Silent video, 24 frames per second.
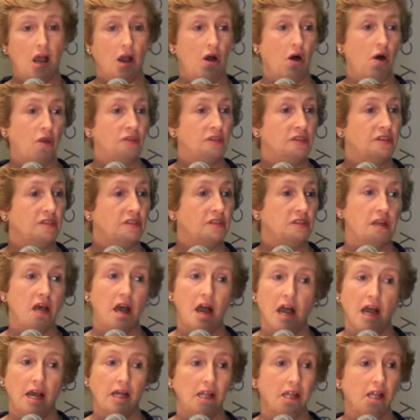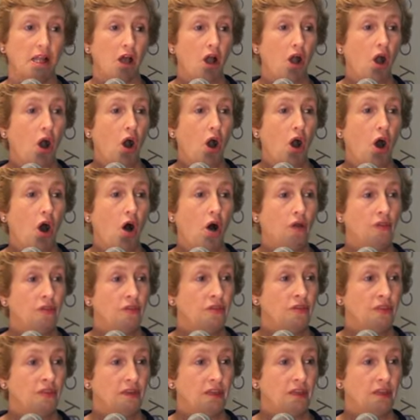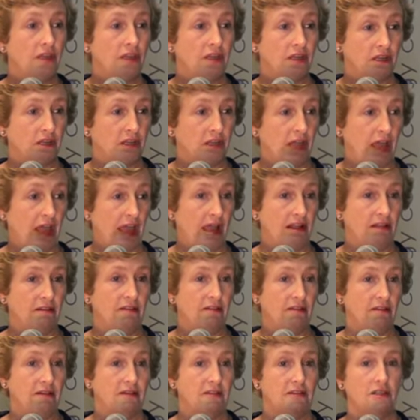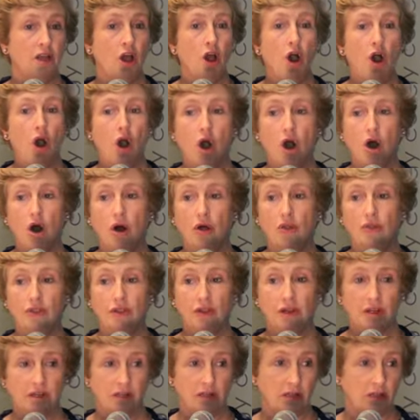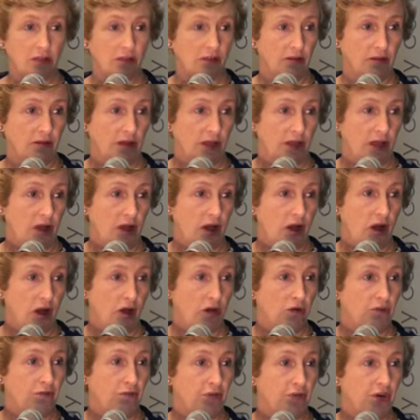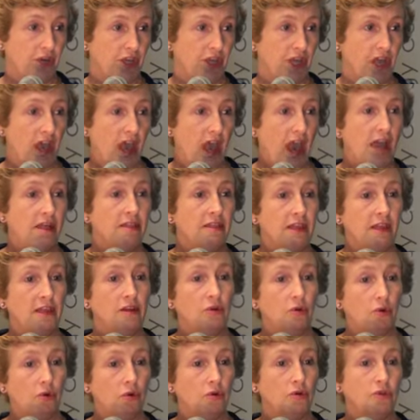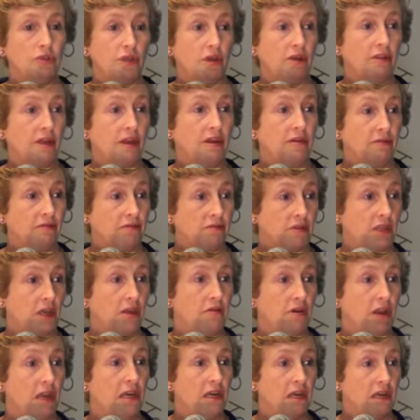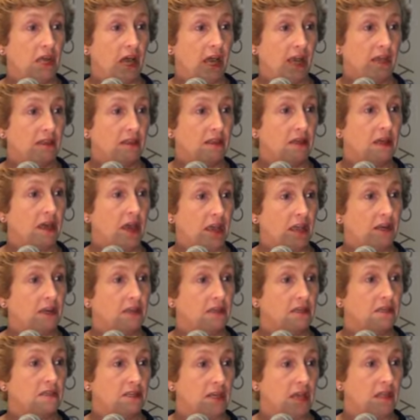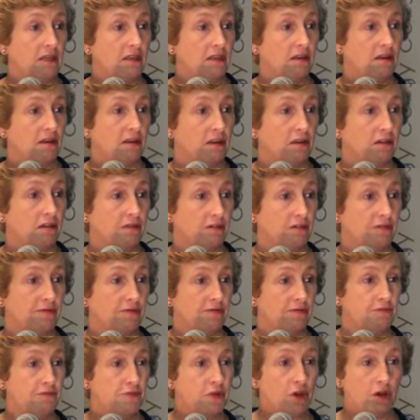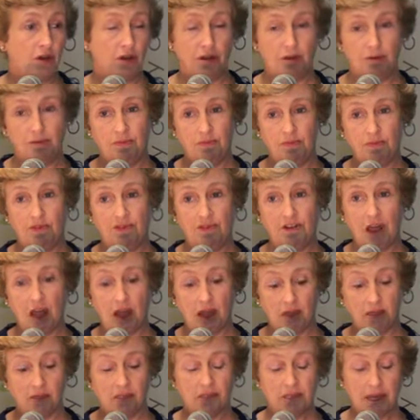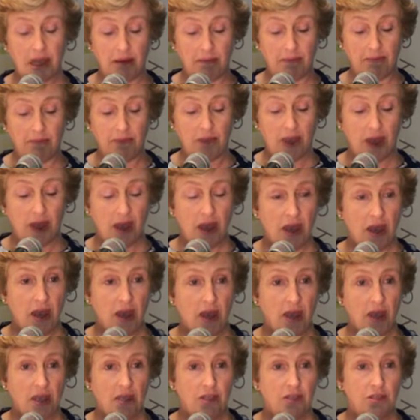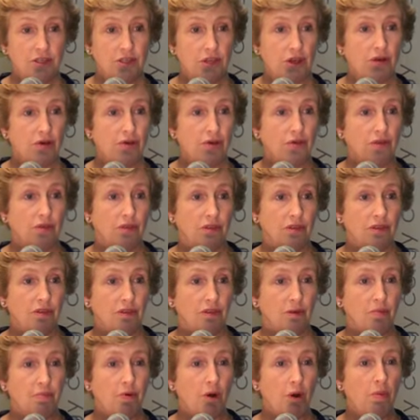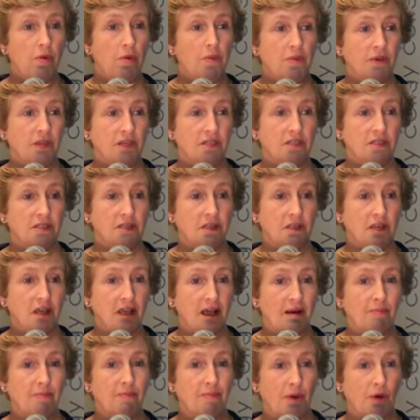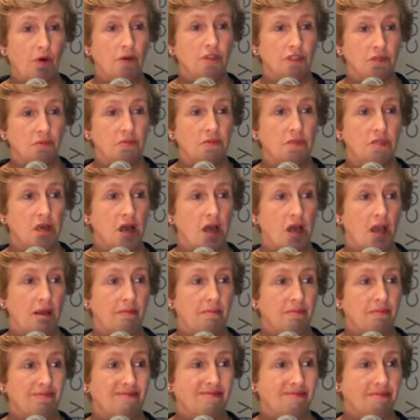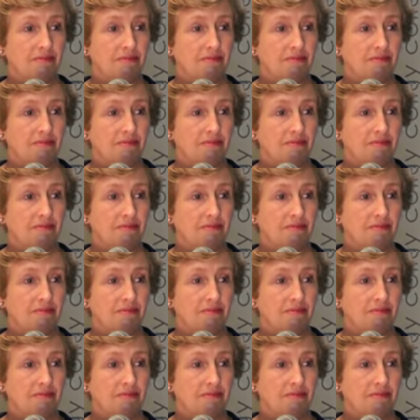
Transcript: on the style, on the little anthers, on the little ovary, and then also they really like the calyx and the little flower stem. So the problem is, come blossom time,